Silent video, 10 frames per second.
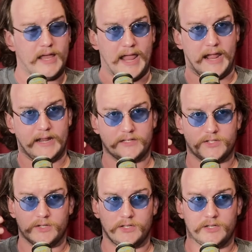
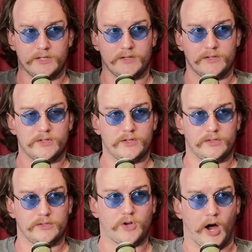And
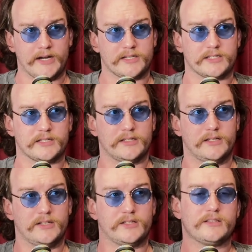Titus
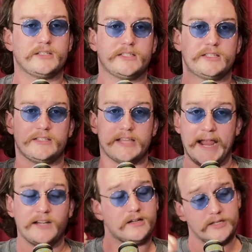
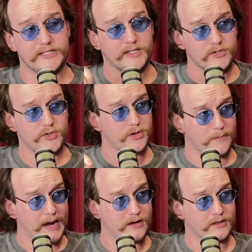technically didn't do the
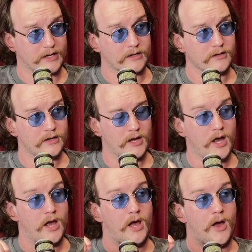main thing,
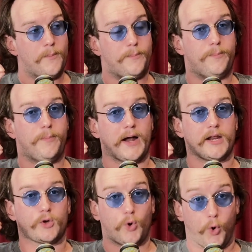but
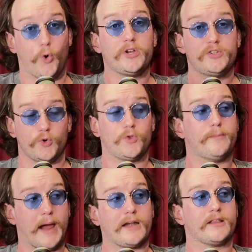it could do the
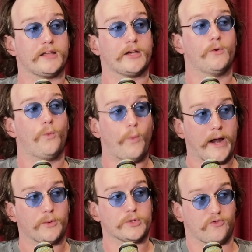main thing
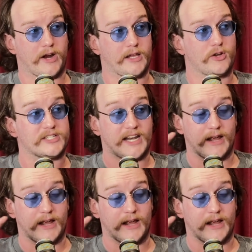when it was ready, because